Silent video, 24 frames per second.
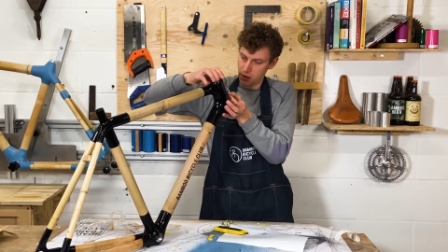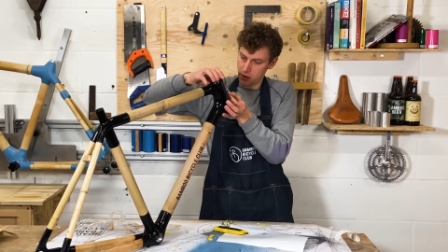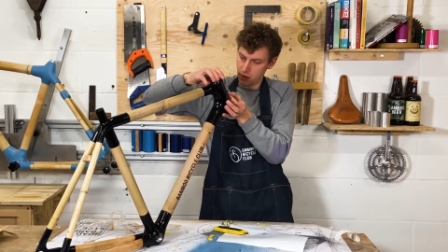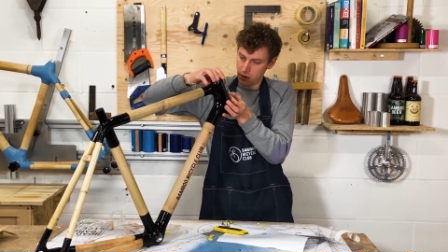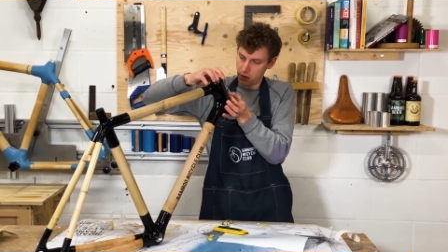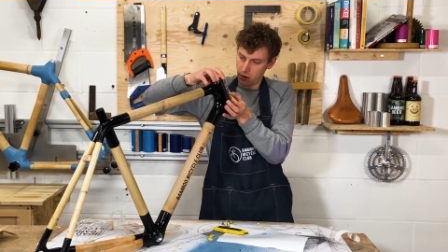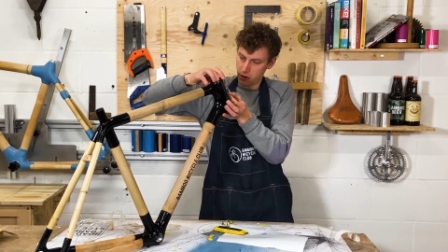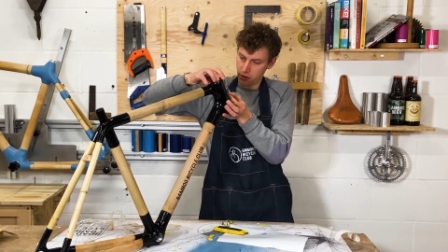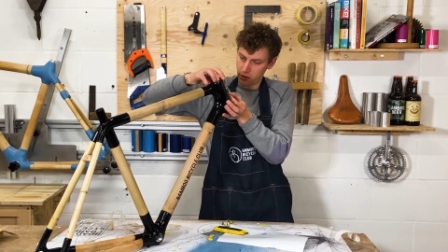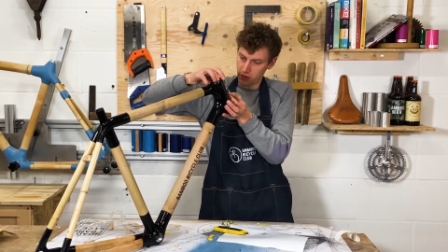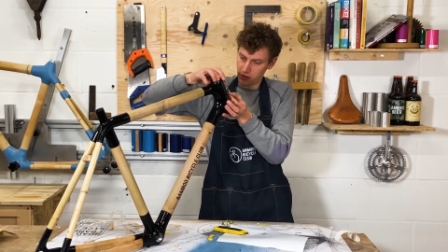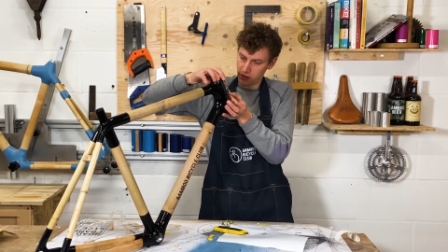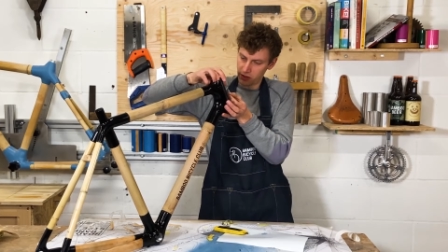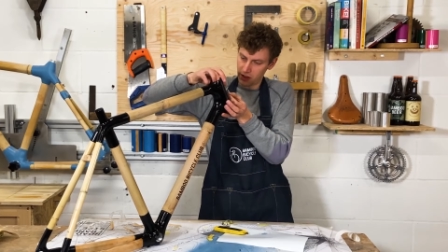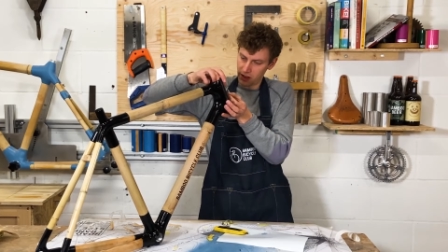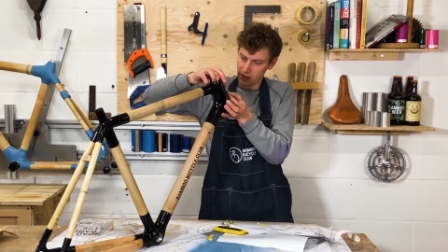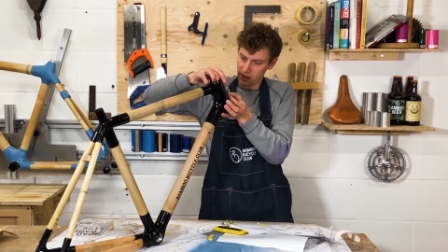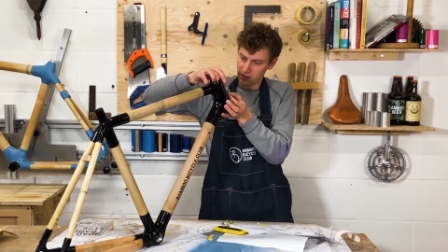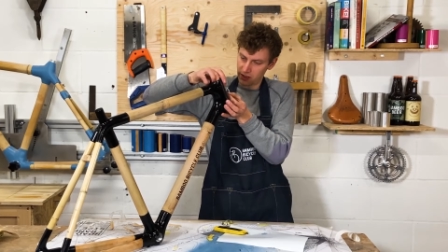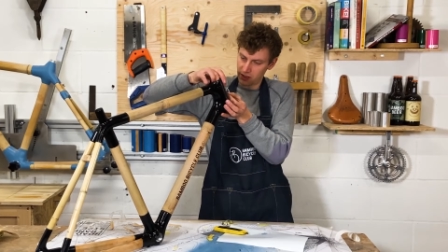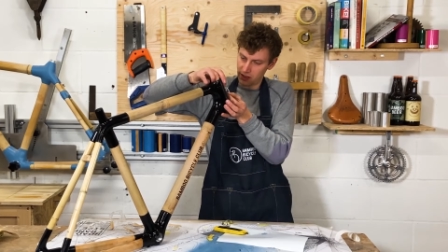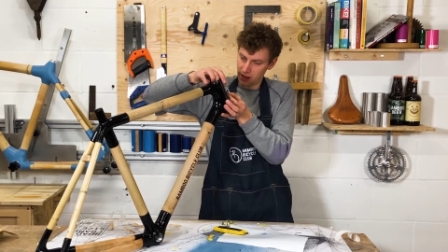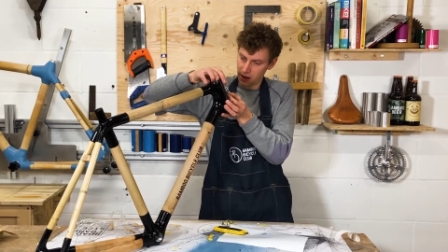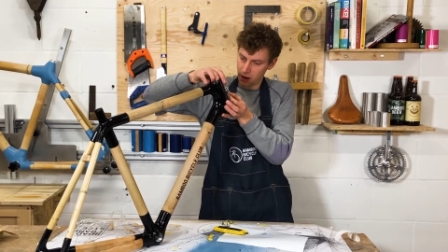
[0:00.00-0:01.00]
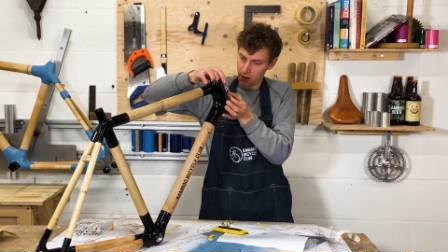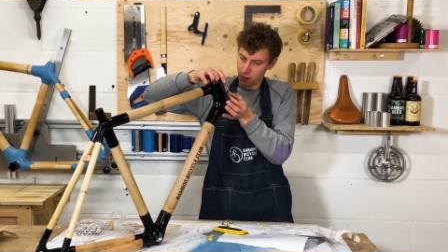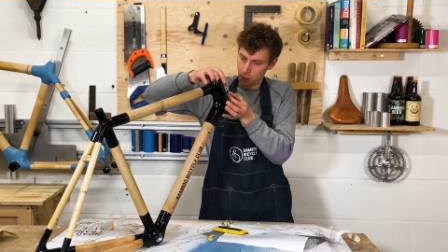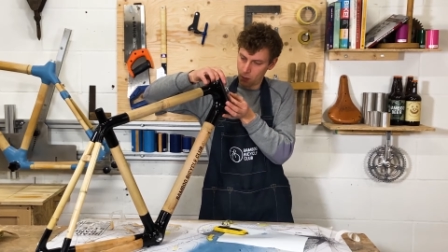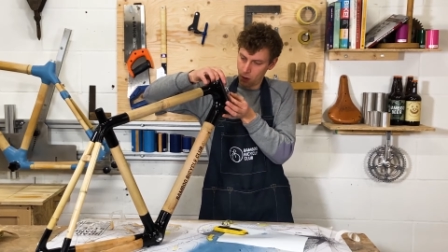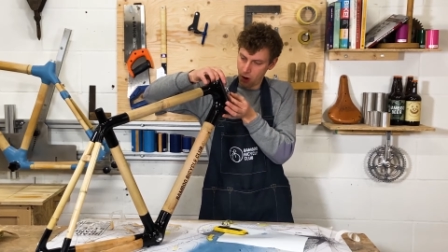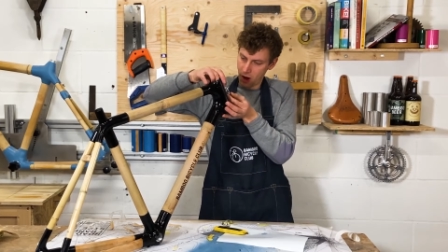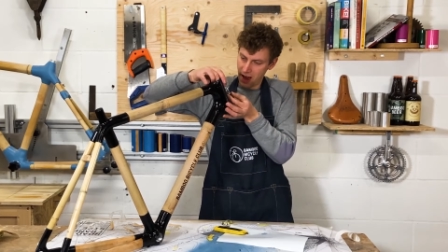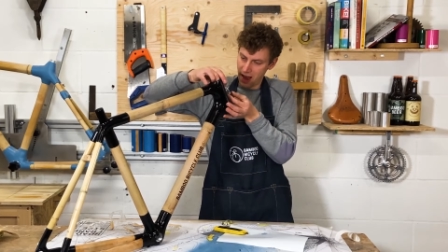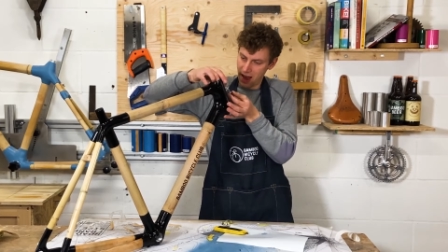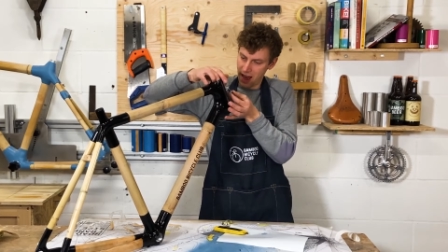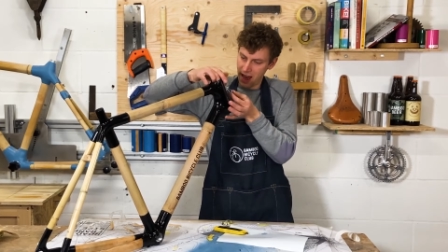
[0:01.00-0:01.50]
You can obviously
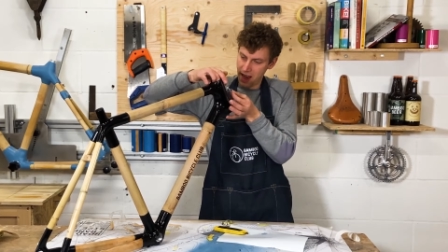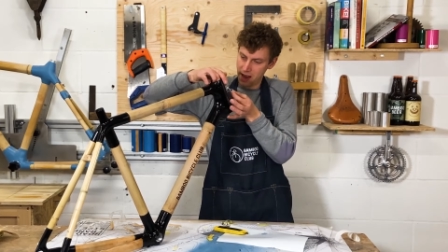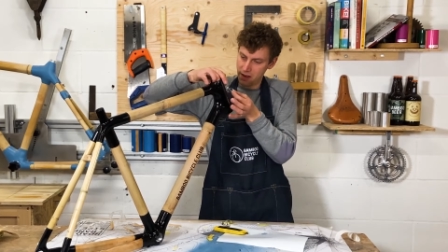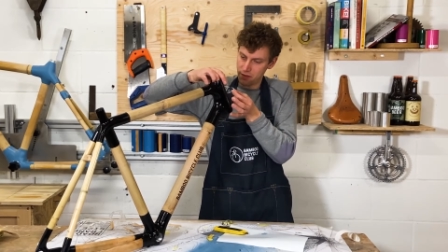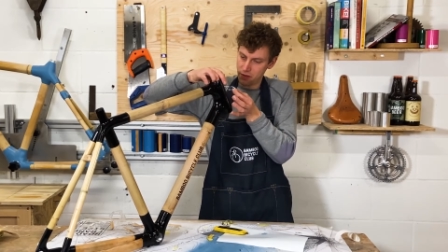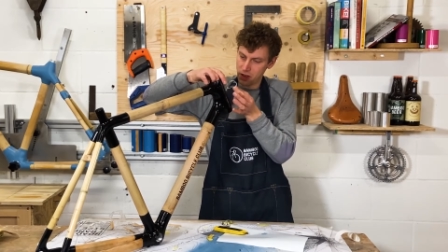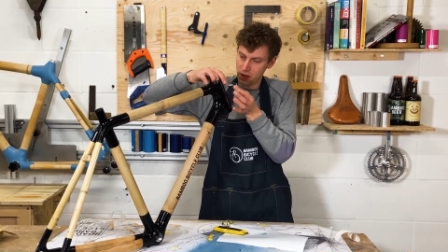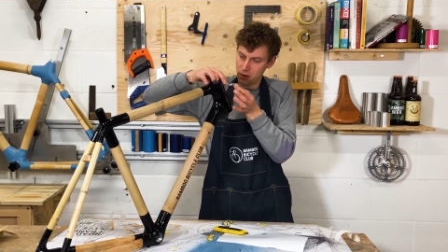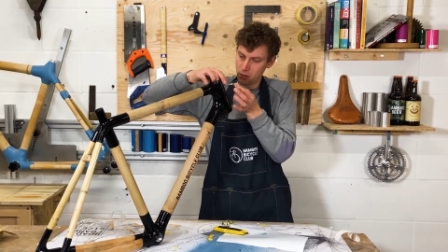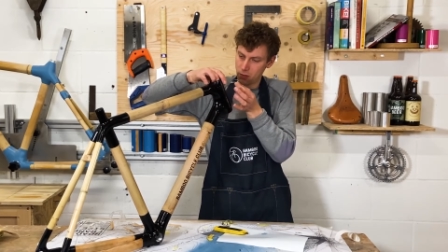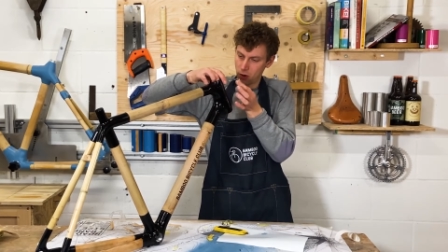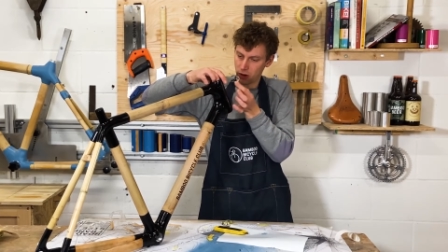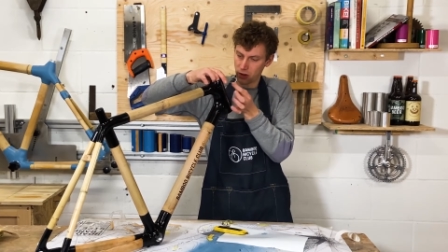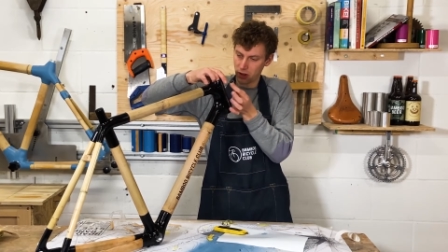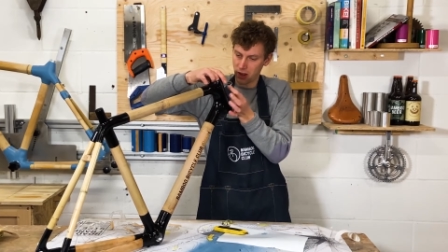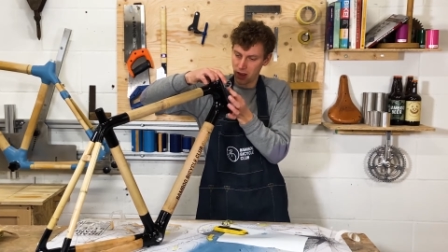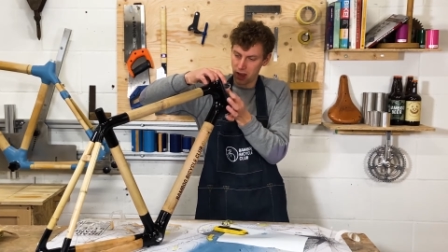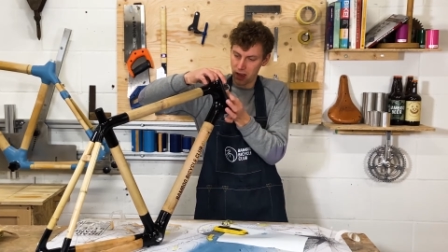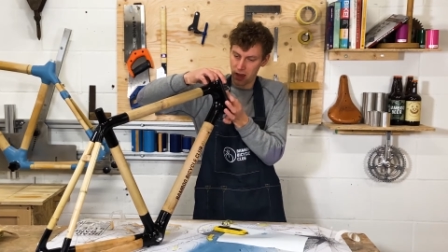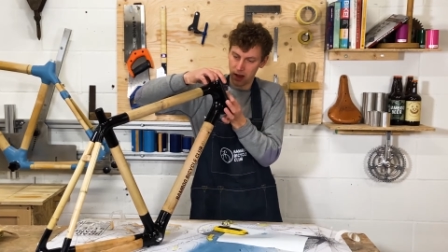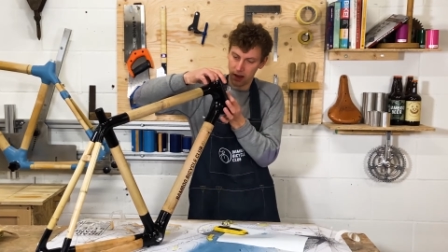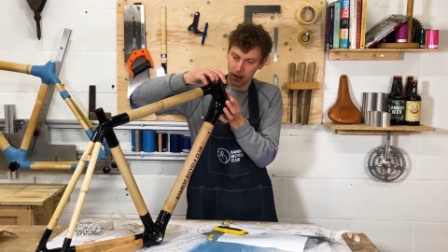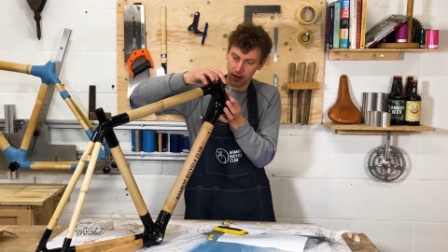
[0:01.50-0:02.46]
stick on whatever you want